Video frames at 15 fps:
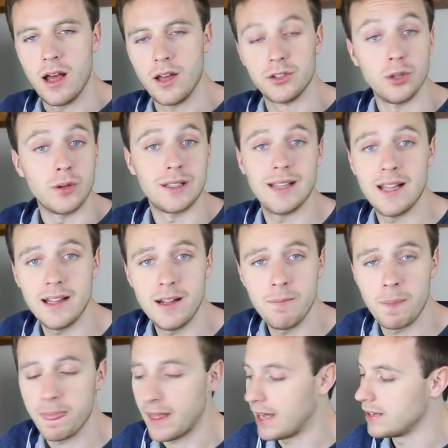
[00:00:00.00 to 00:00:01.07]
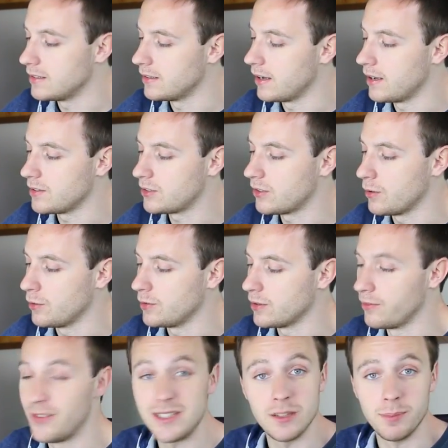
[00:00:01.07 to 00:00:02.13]
so clearly and so
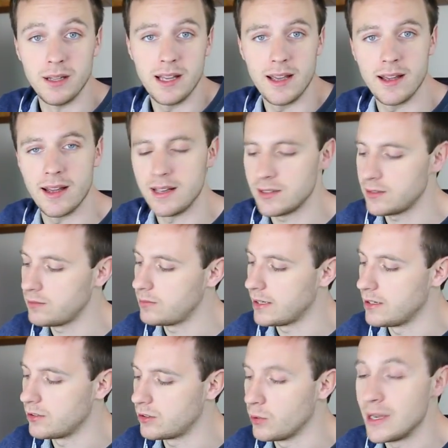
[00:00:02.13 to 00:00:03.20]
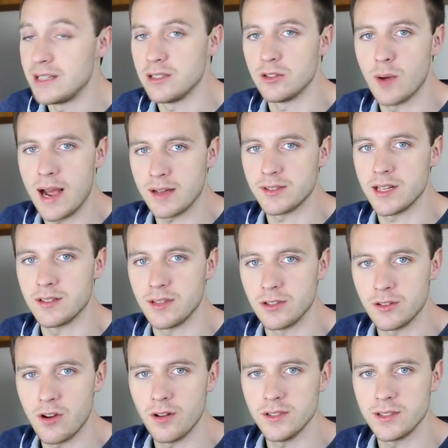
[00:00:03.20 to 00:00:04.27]
visibly, and it's so easy to access this
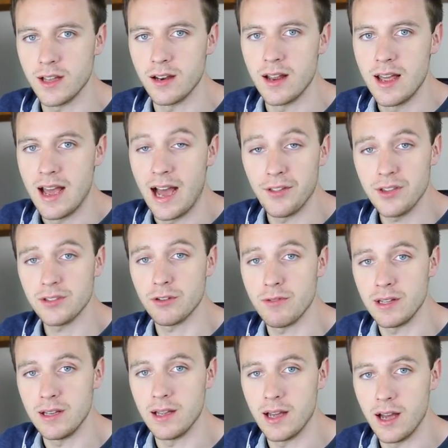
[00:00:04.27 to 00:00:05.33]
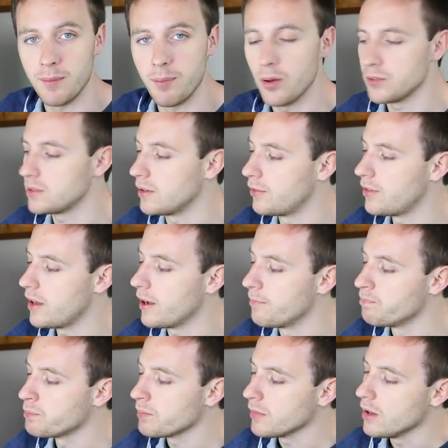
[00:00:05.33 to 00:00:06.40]
content, I think it's a really positive
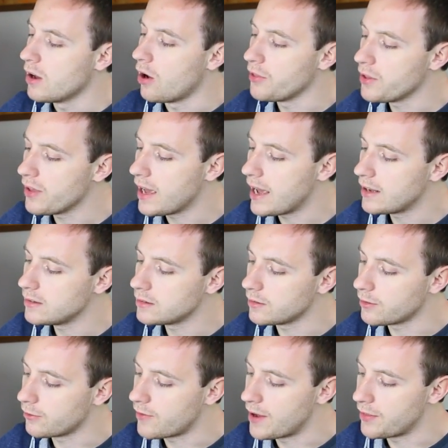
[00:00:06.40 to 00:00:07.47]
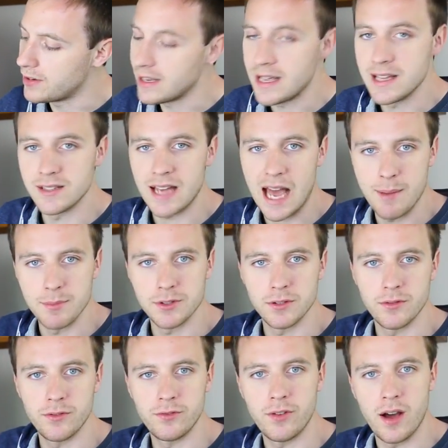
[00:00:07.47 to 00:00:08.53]
thing. On the other hand, the fact that it is
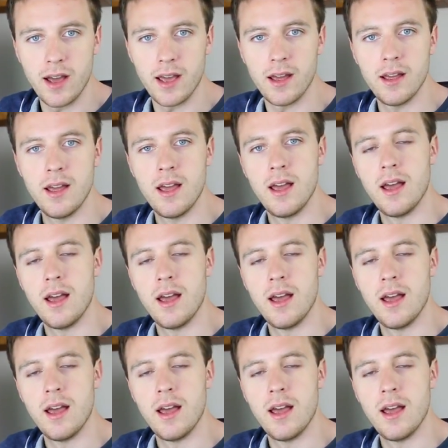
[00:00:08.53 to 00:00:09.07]
Amazon Fire